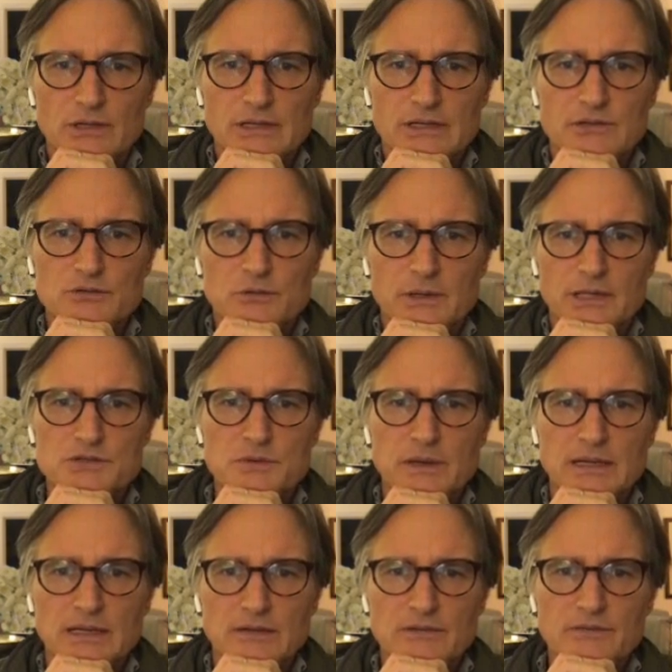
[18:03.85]
really in
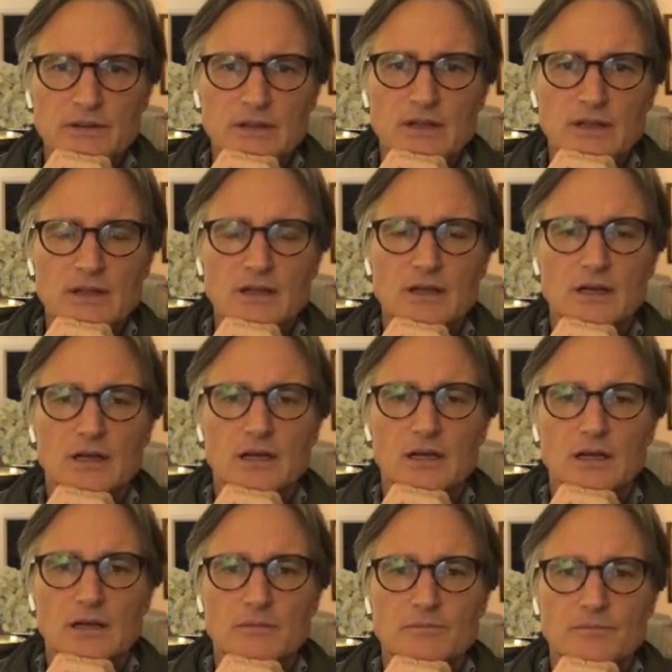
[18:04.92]
2012,
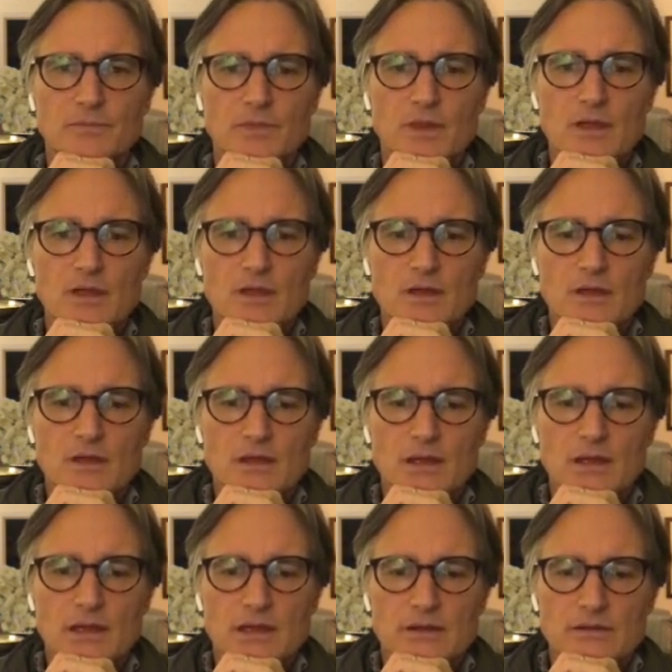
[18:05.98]
um,
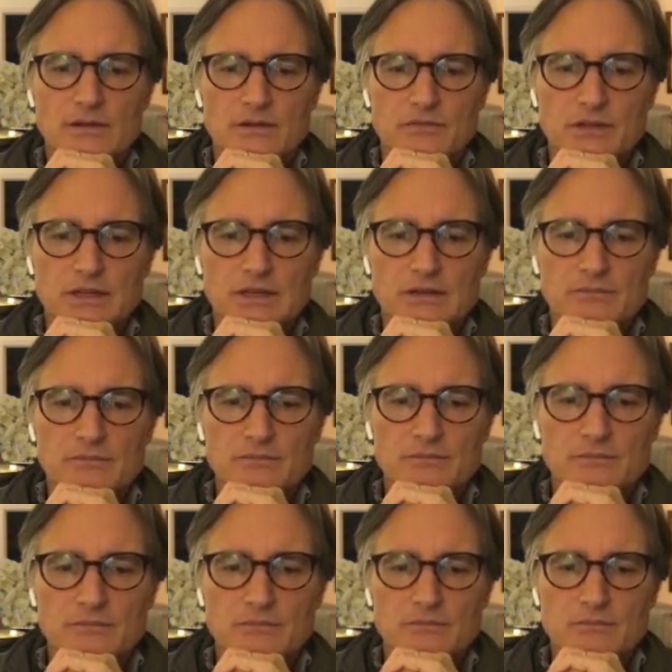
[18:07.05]
and I've seen it
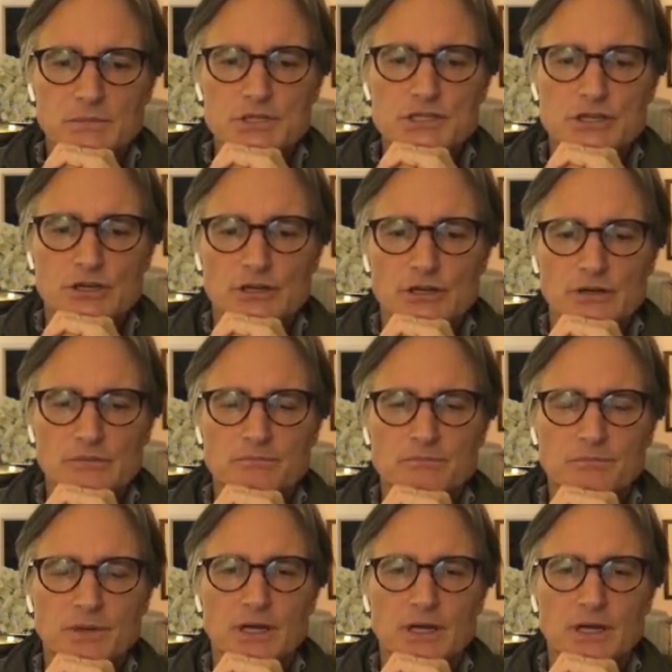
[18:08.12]
mature.